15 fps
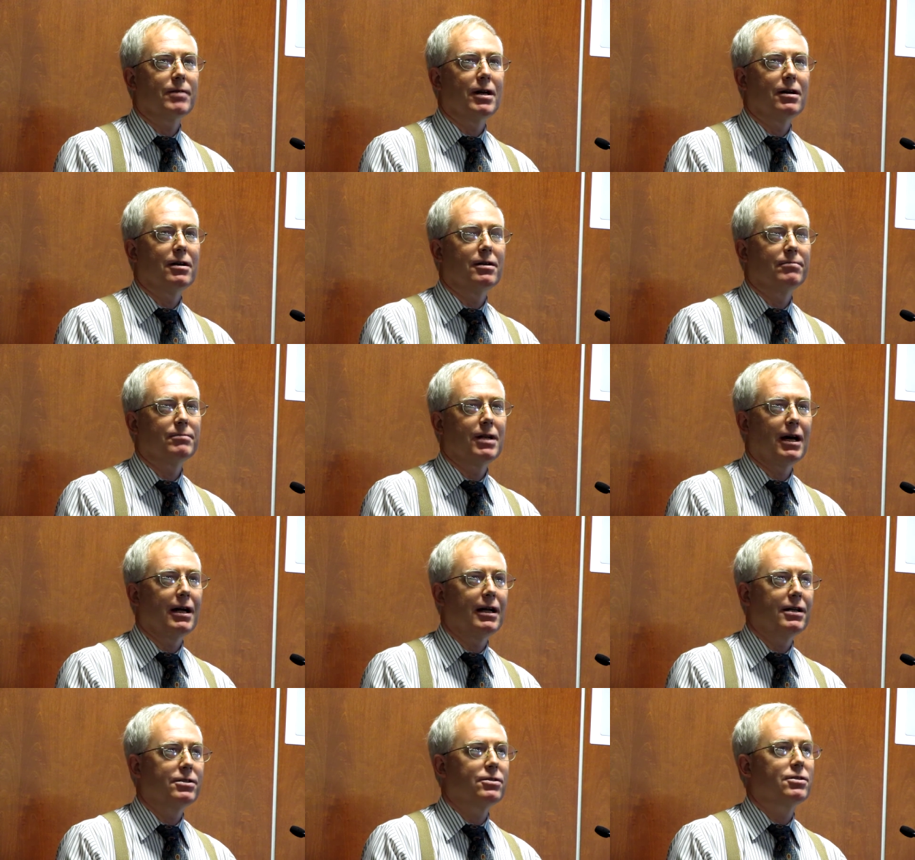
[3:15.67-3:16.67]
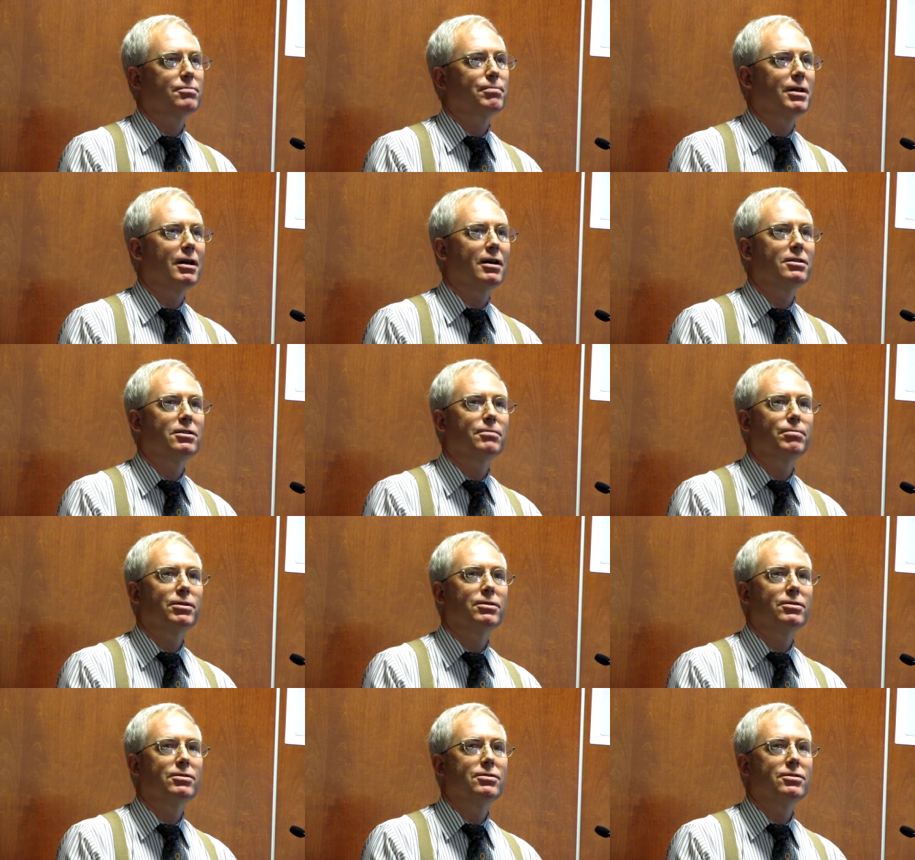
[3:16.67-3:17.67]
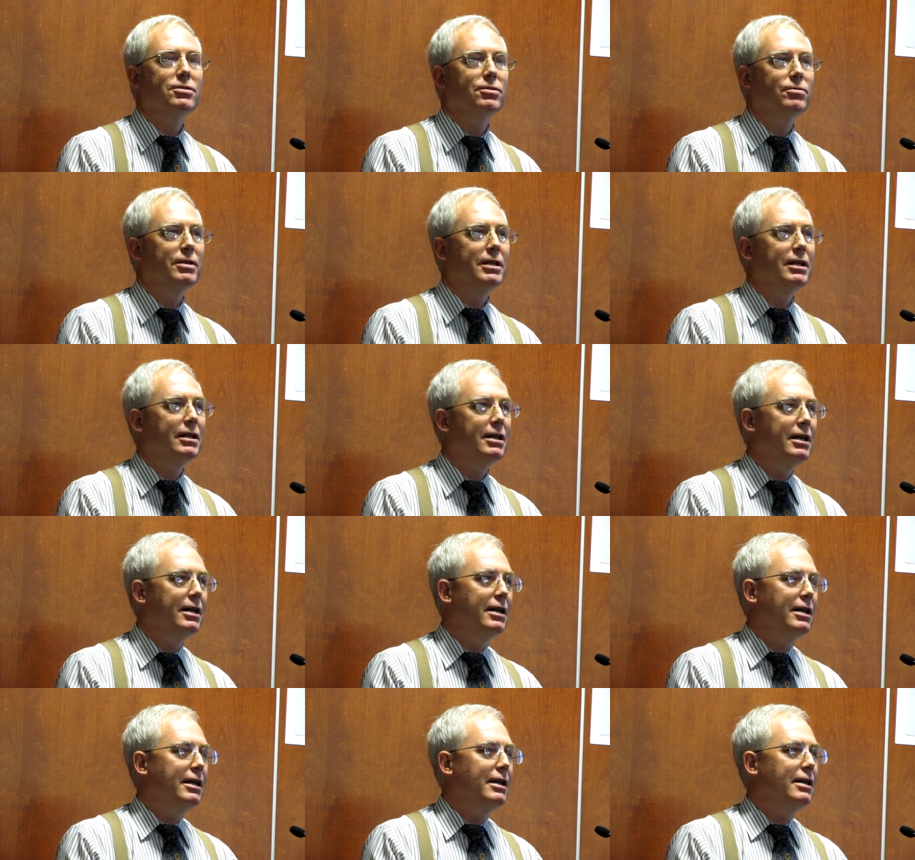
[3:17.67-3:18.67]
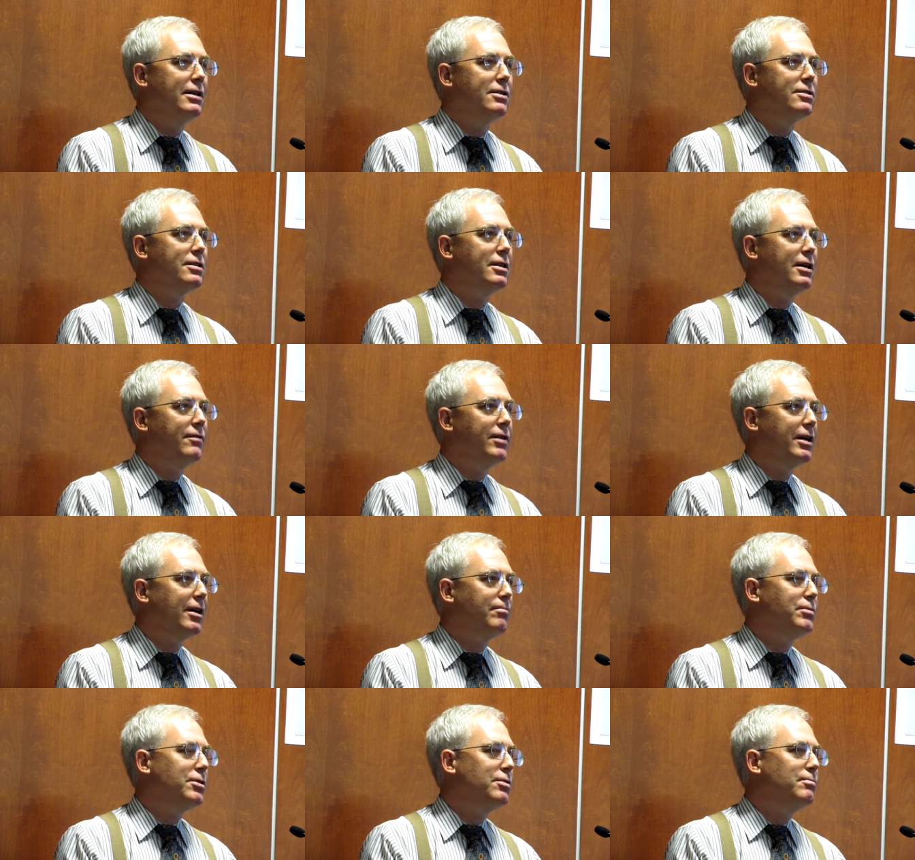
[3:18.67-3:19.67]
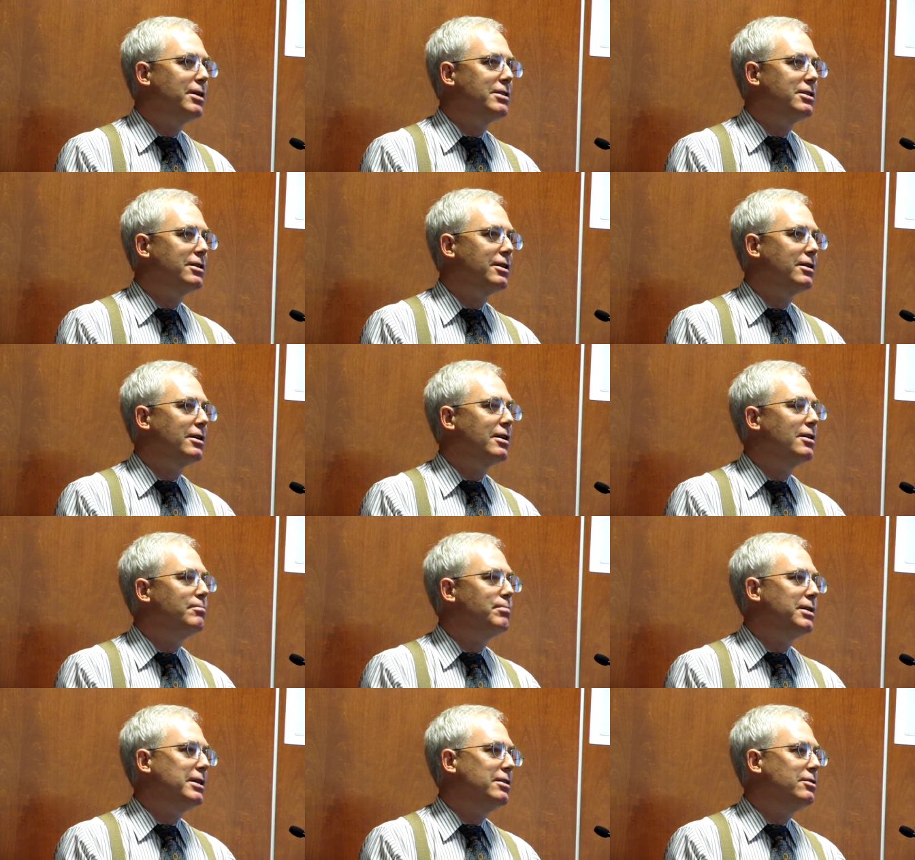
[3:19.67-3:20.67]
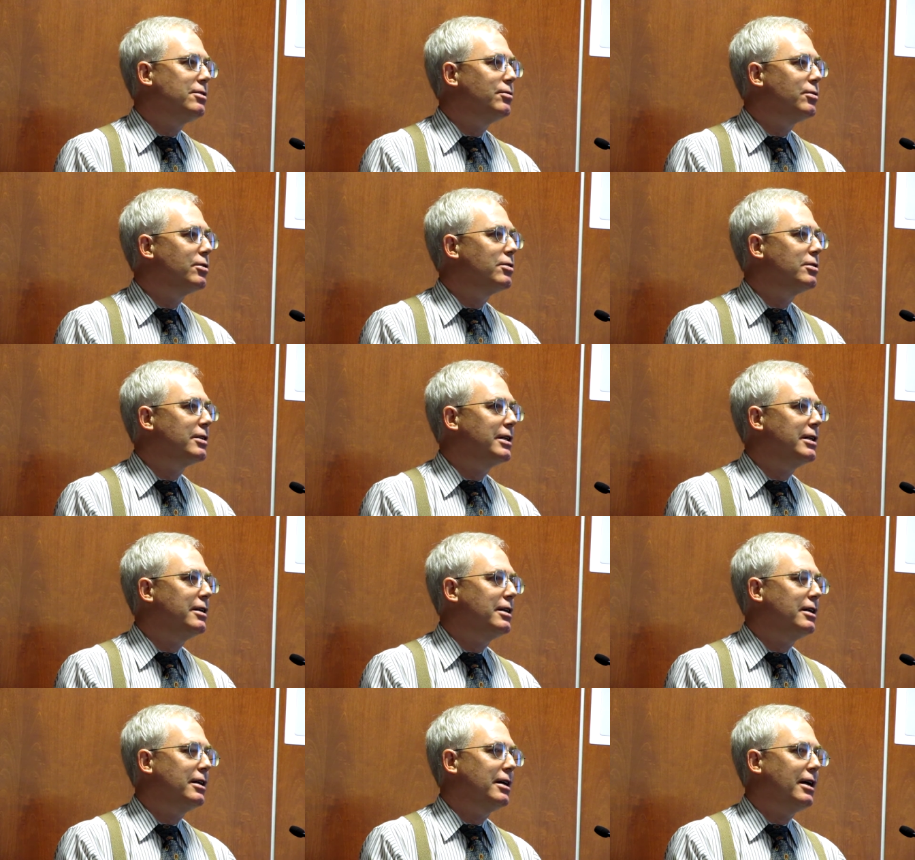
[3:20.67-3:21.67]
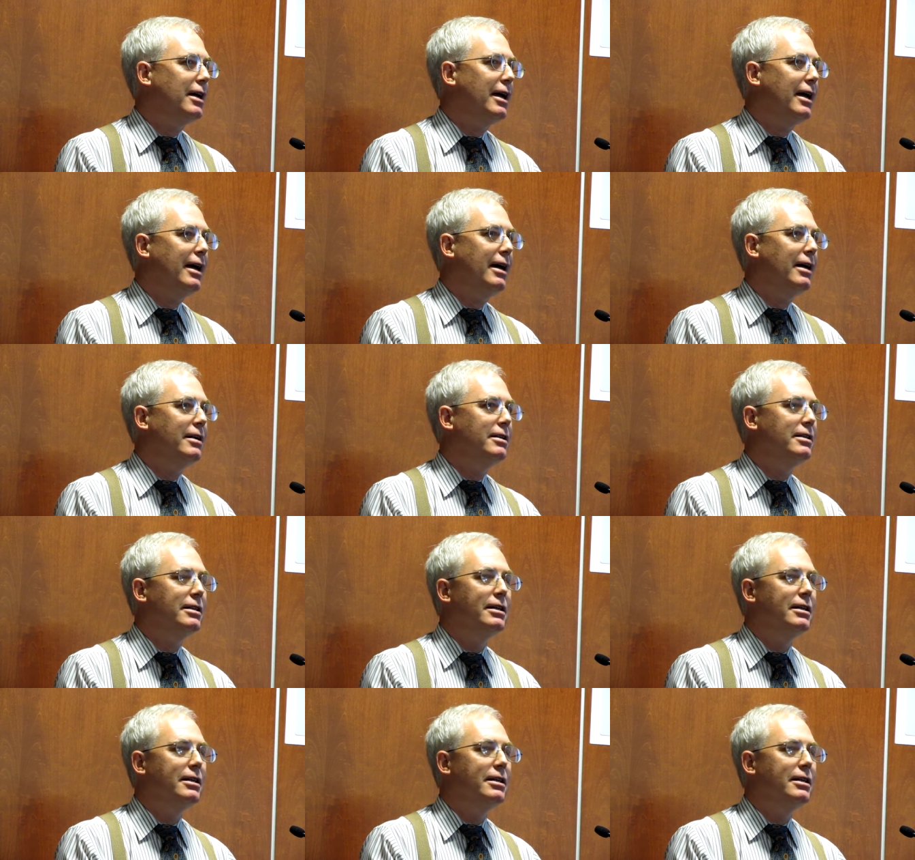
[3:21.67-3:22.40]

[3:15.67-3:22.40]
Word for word: are not angels, but entrepreneurs doing is giving up too much of their company too early. And